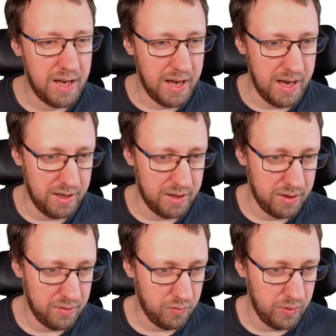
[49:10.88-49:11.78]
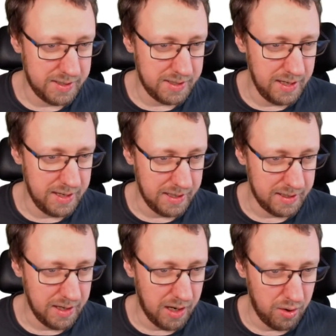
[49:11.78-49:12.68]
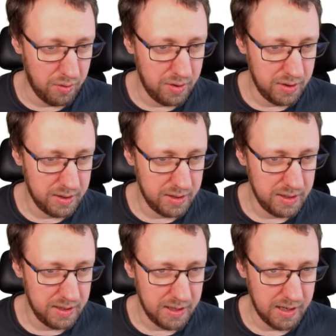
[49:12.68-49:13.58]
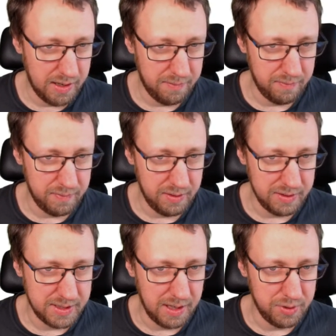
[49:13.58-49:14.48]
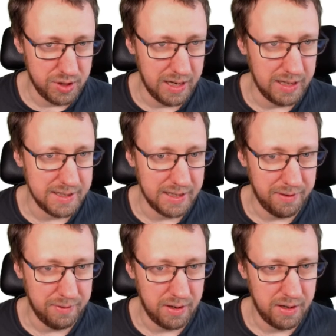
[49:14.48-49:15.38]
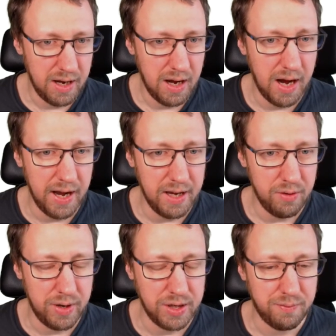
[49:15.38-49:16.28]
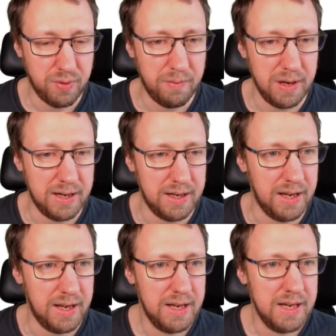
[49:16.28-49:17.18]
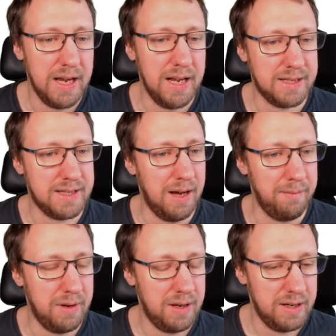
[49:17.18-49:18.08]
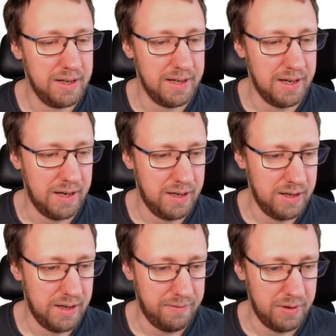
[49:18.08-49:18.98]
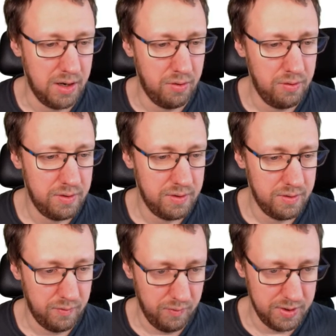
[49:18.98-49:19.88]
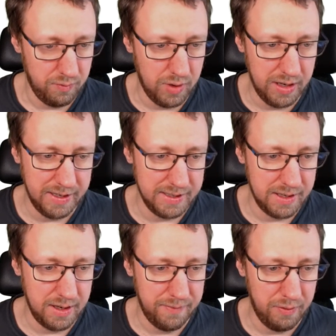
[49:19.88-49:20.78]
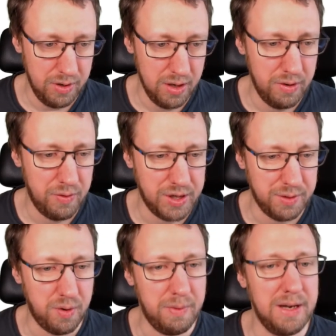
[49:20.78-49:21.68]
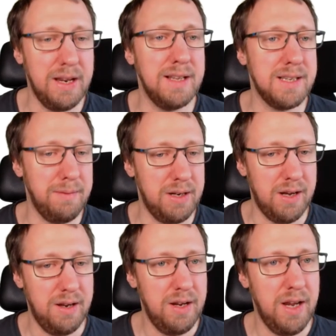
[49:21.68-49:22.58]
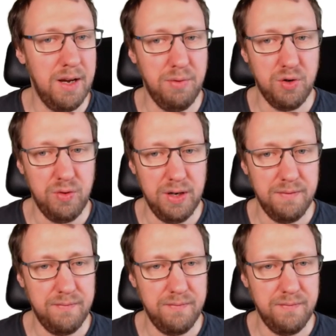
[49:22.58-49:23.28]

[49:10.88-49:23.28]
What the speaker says: And we see that now there are some channels that have a high erasure probability and some that are low, one that has a very low erasure probability and some that are in between.